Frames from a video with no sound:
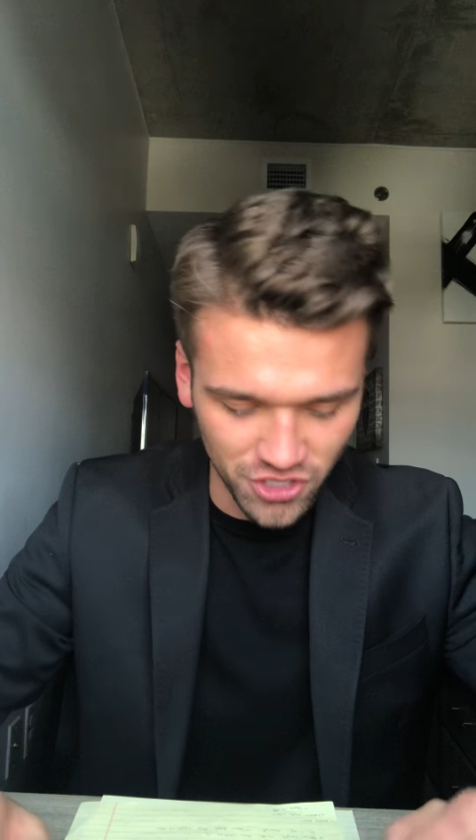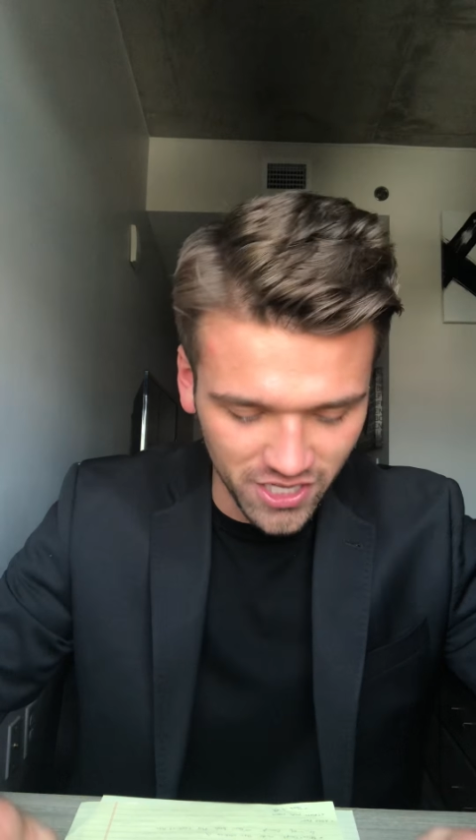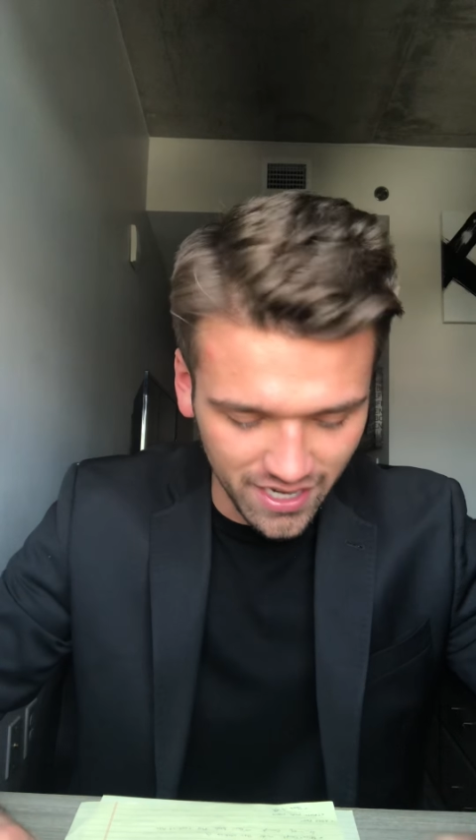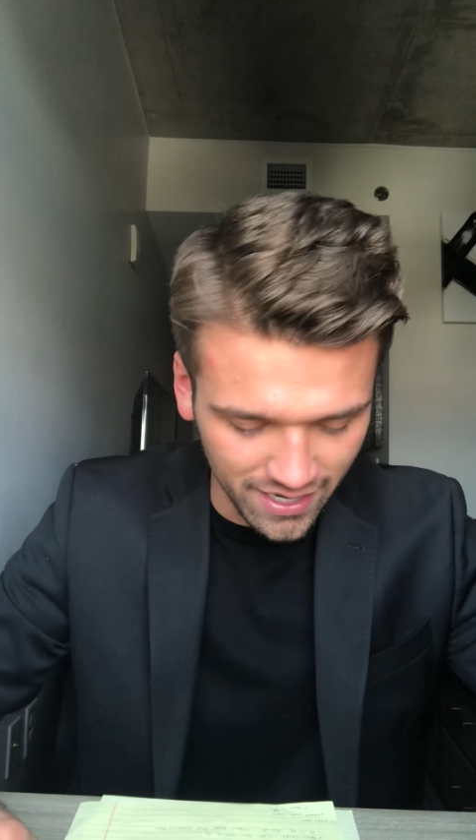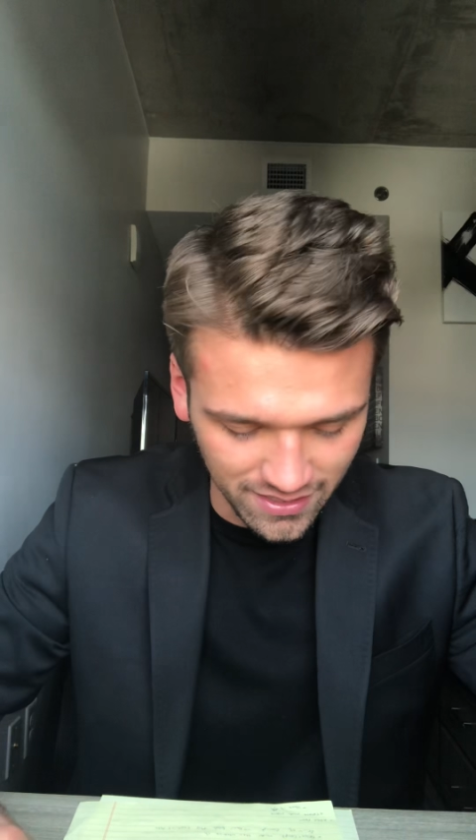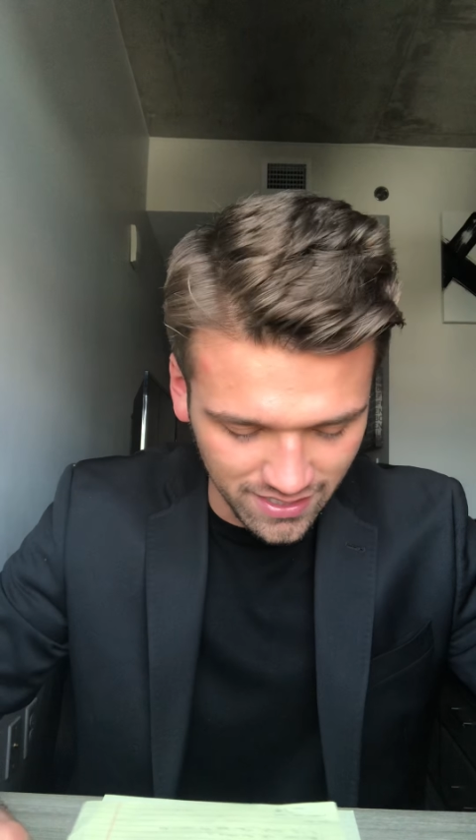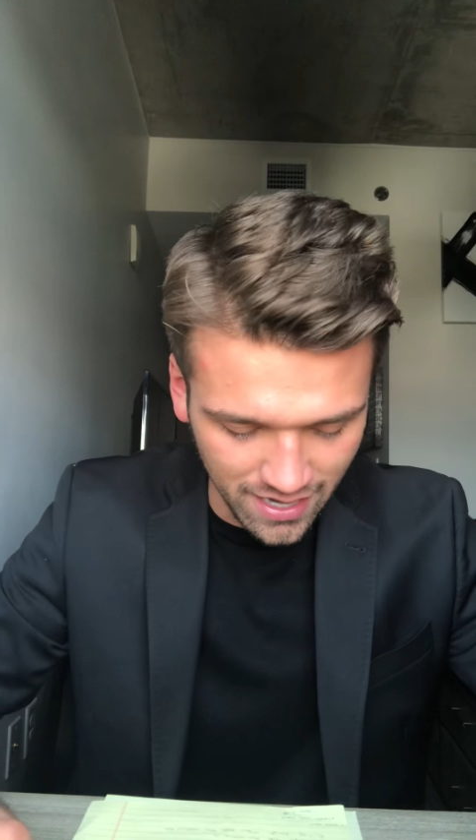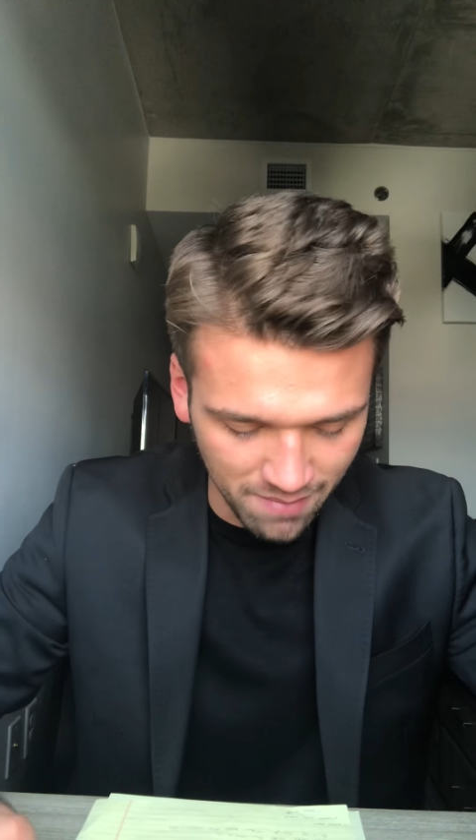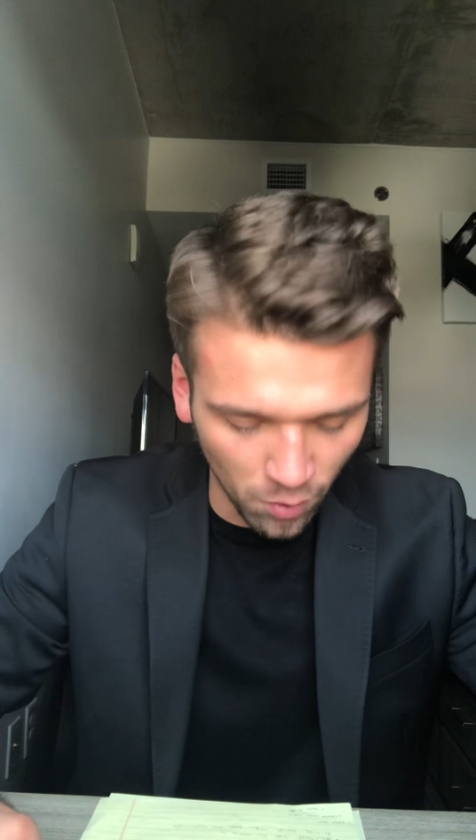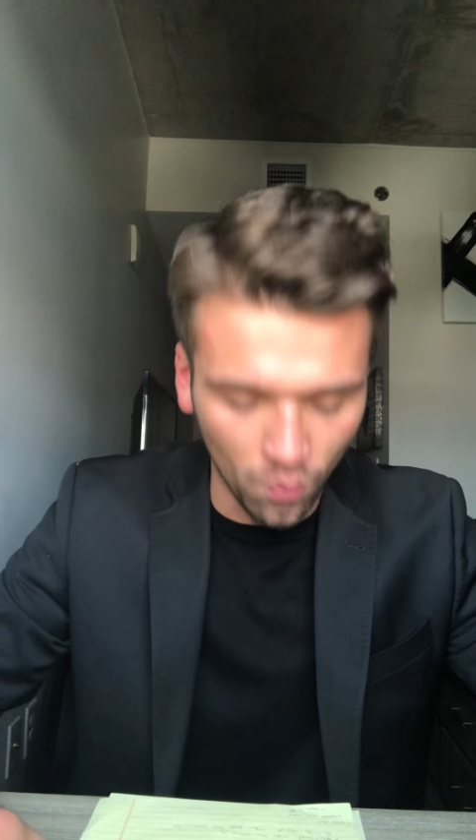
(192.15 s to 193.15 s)
She is the
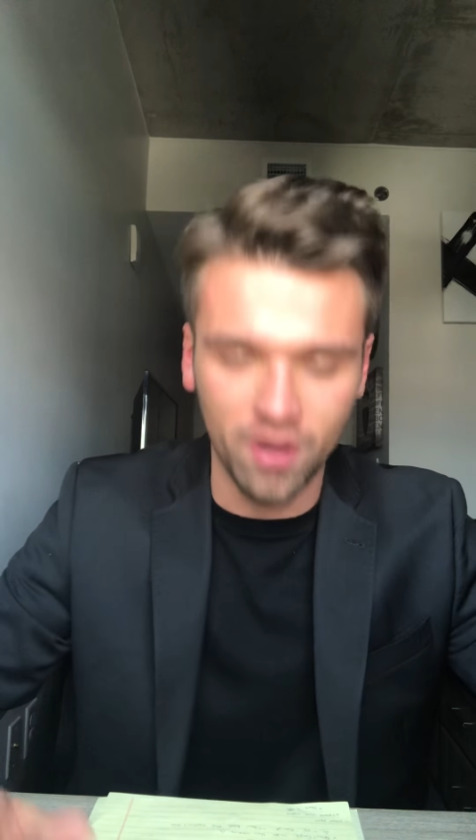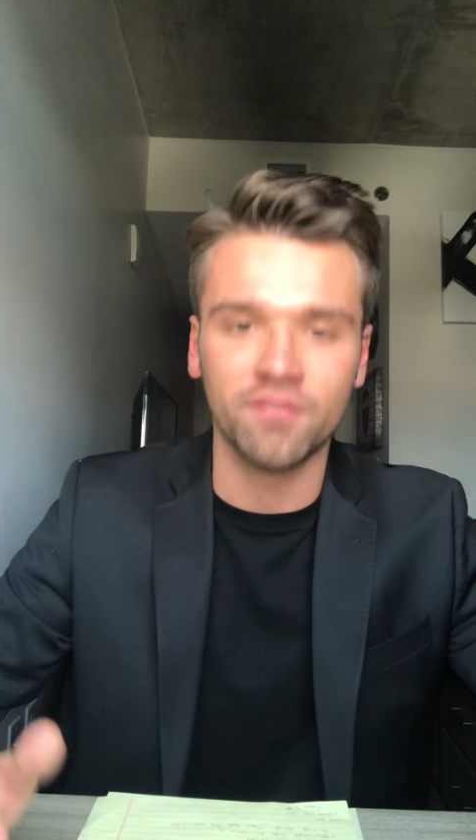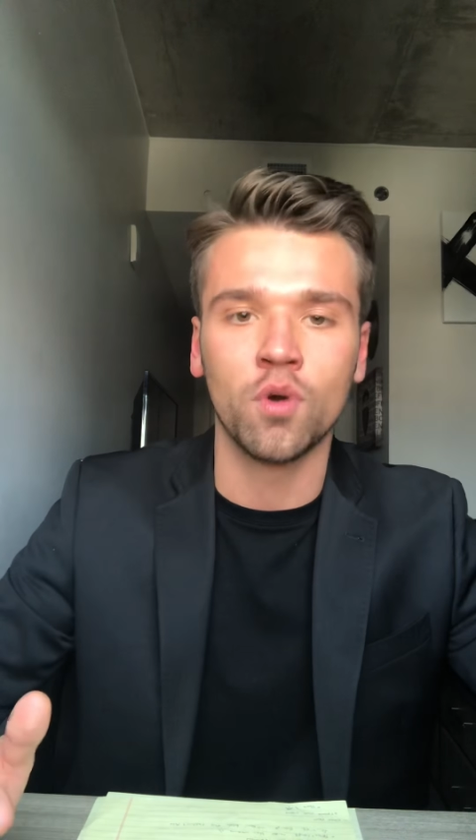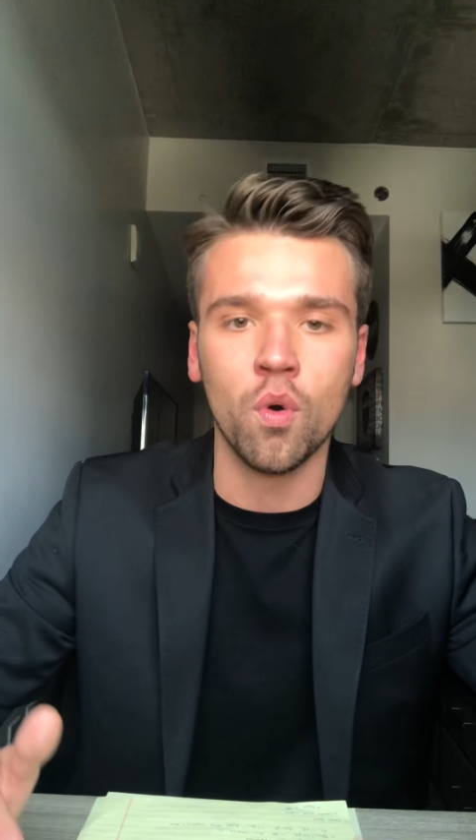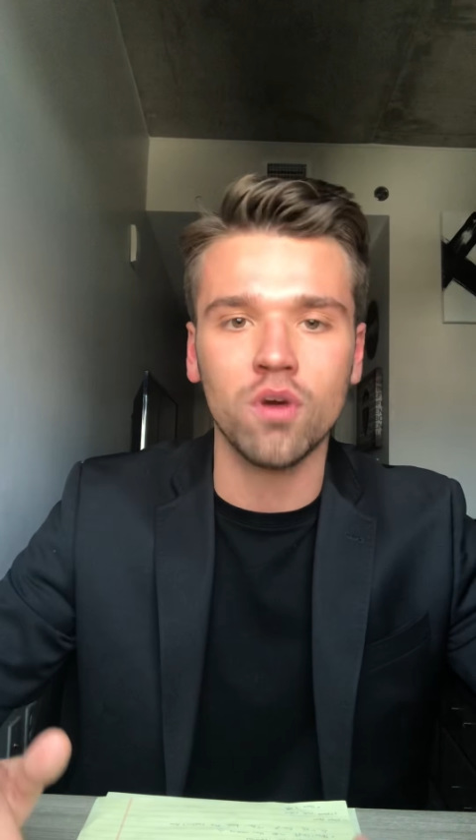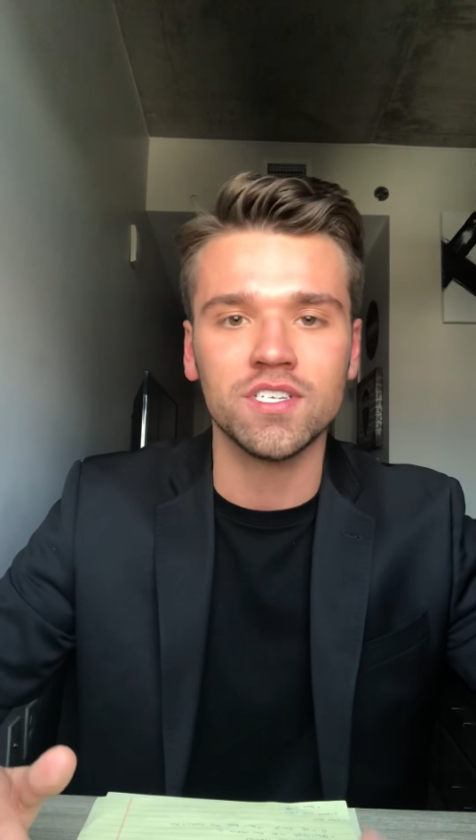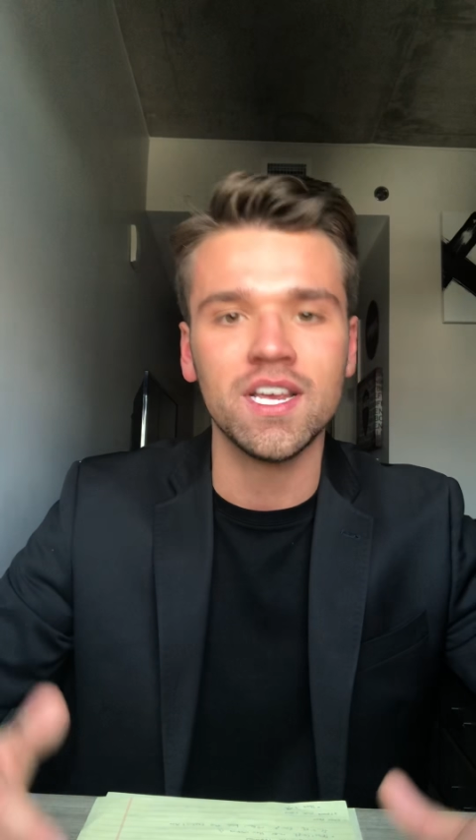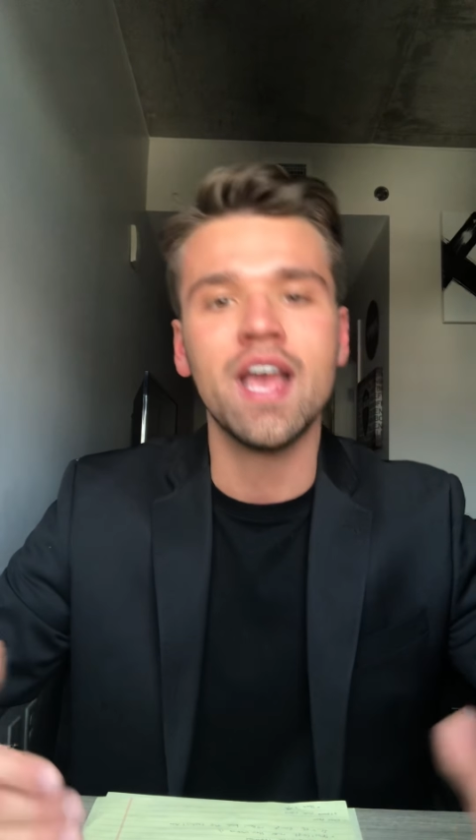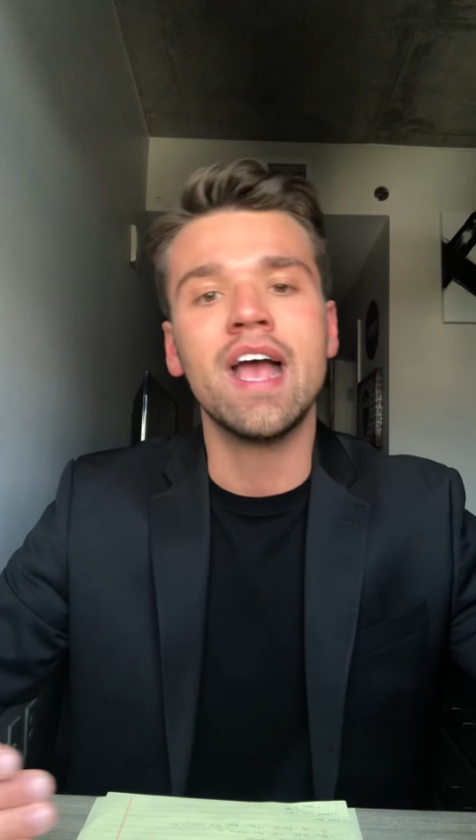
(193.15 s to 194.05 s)
number 1, of course.